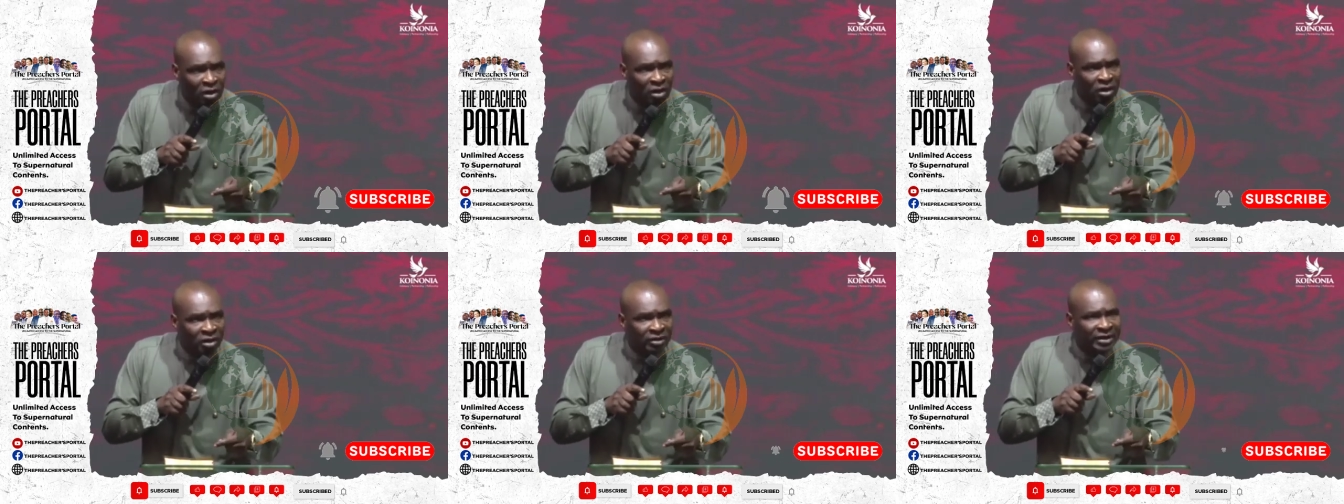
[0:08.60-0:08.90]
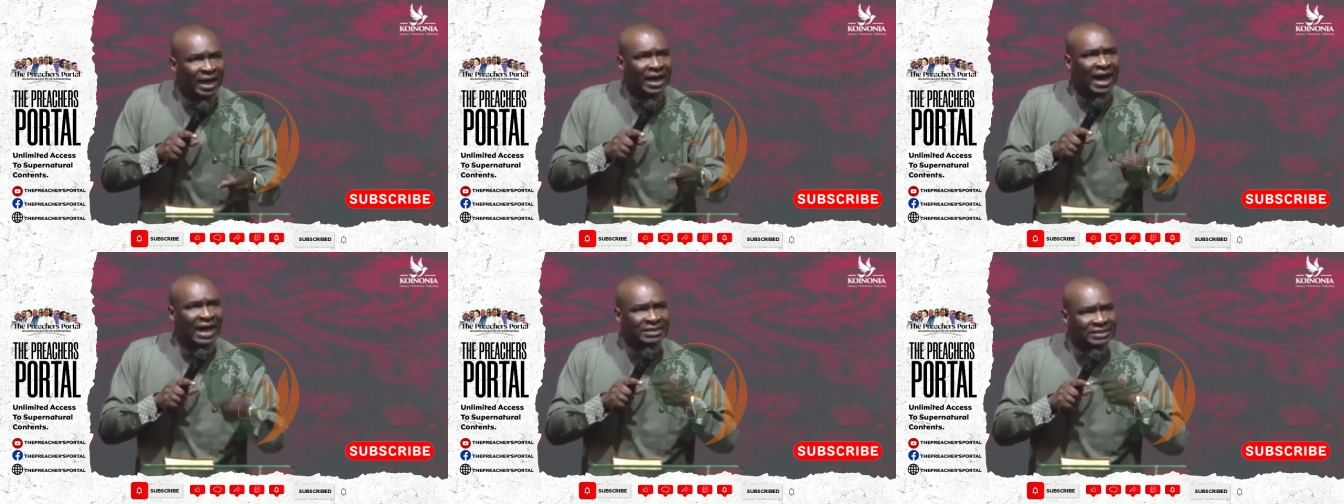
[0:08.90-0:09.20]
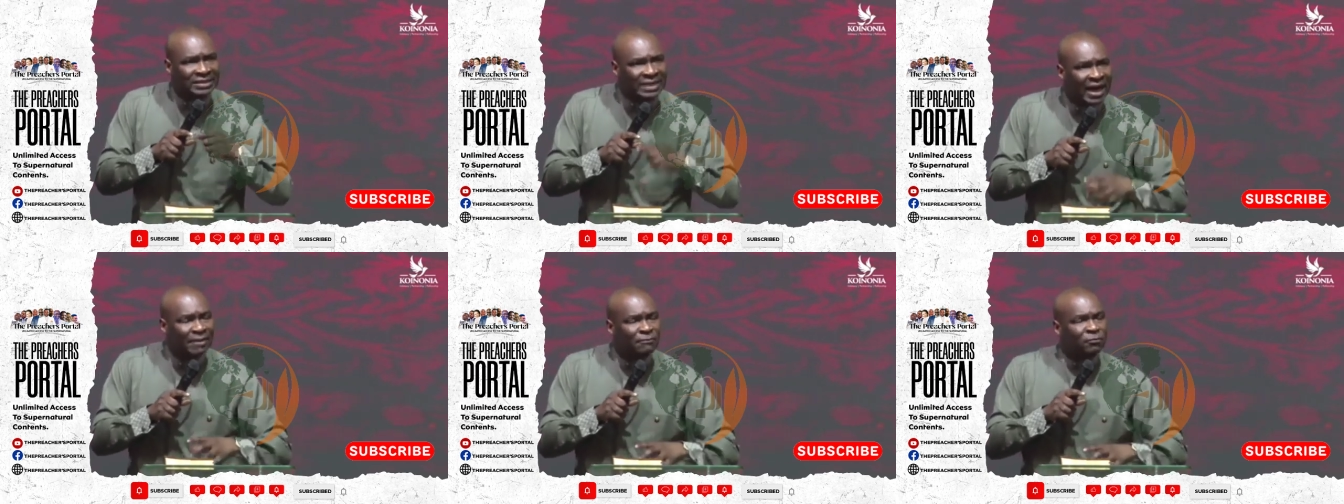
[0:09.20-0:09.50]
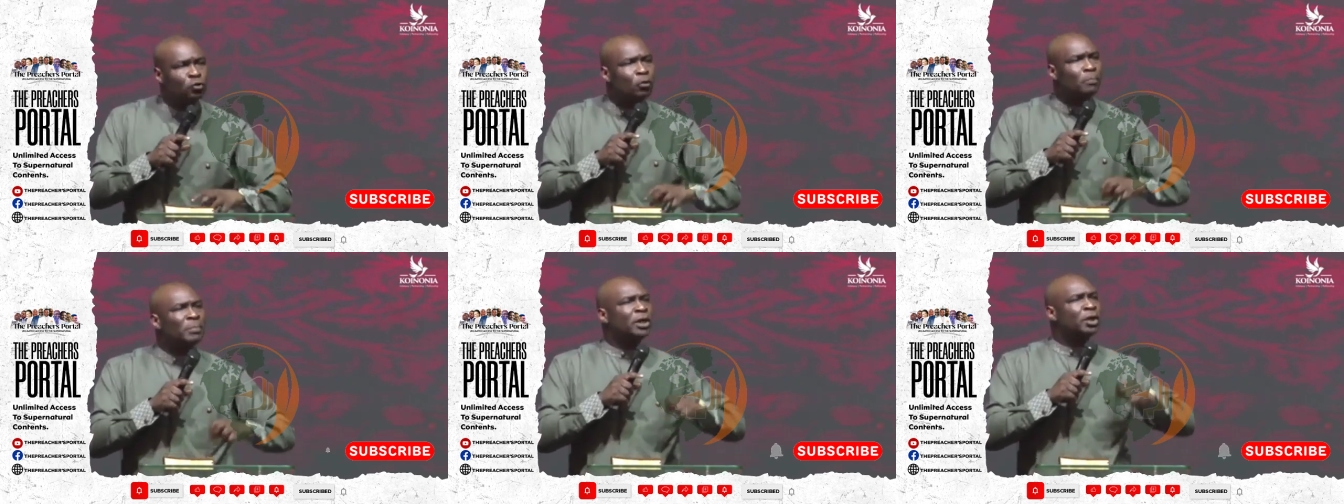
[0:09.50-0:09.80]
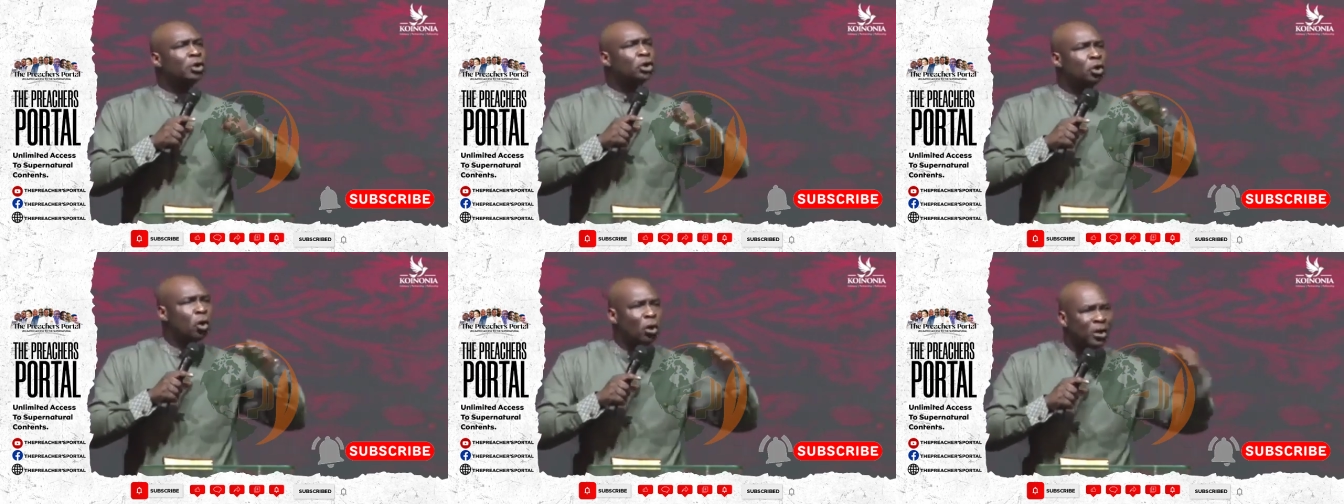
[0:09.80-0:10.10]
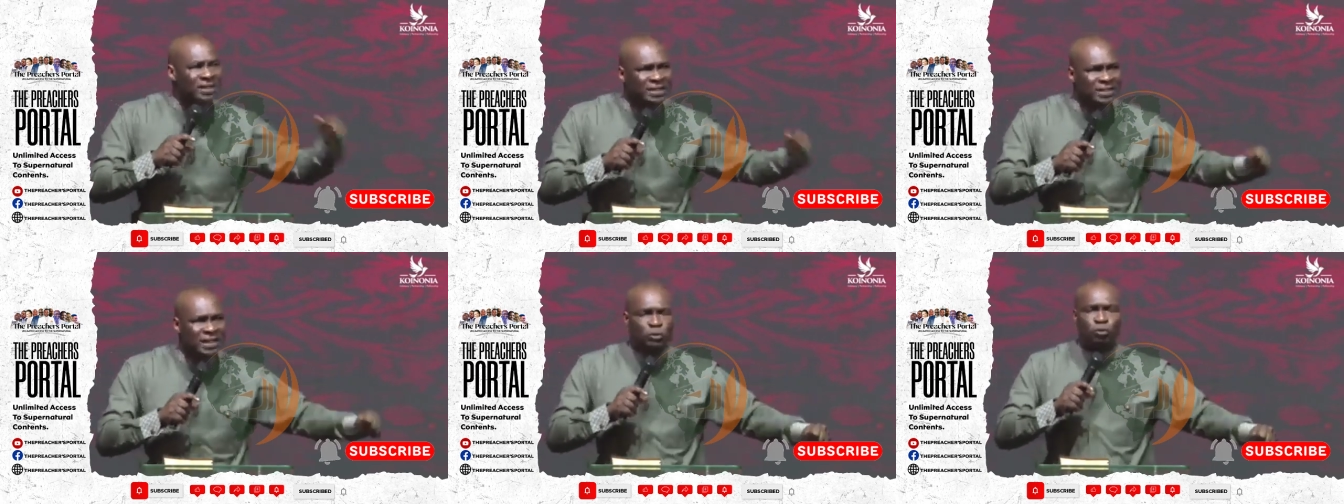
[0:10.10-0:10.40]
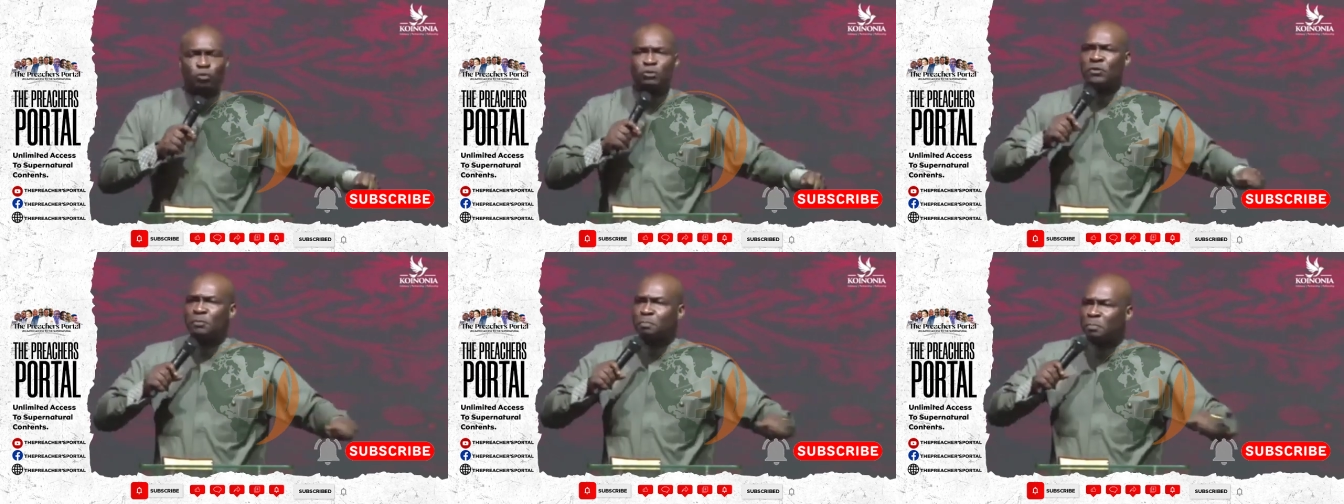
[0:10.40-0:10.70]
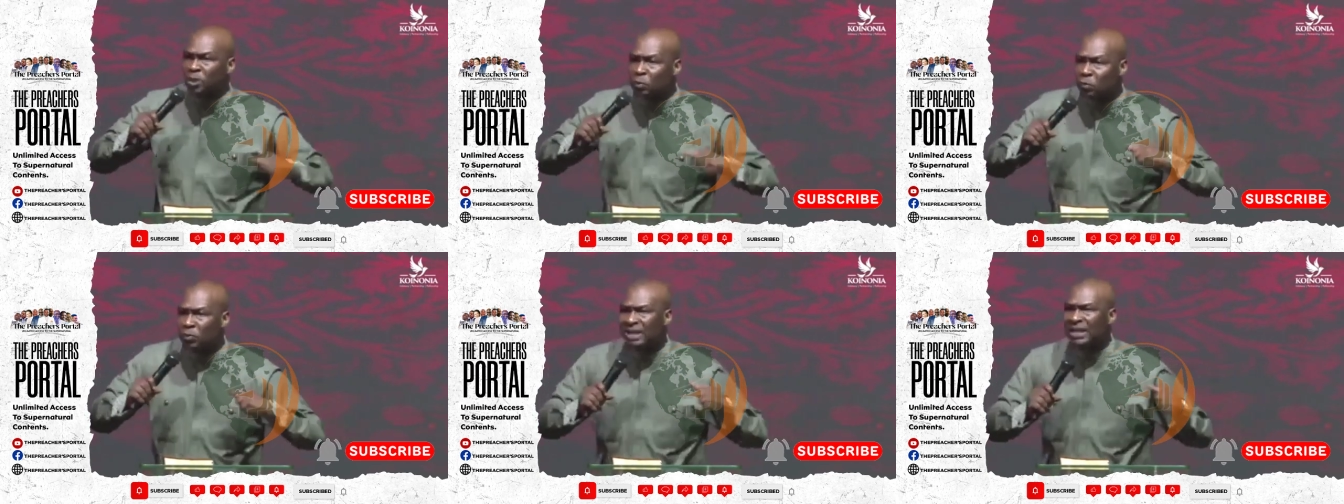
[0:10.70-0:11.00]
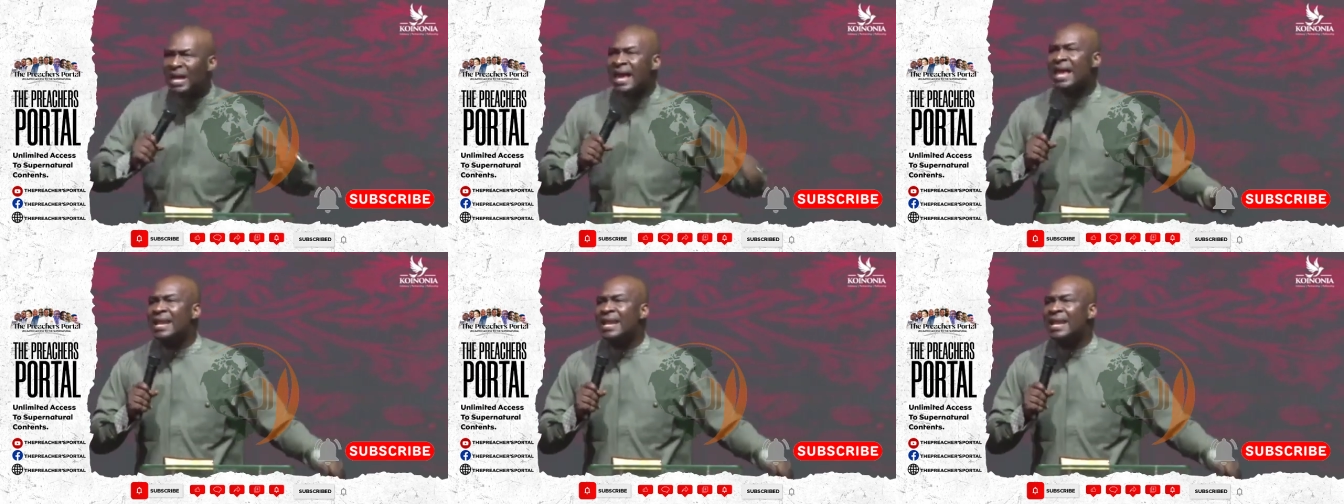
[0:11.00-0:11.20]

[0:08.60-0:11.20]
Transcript: there are times to be noisy to speak with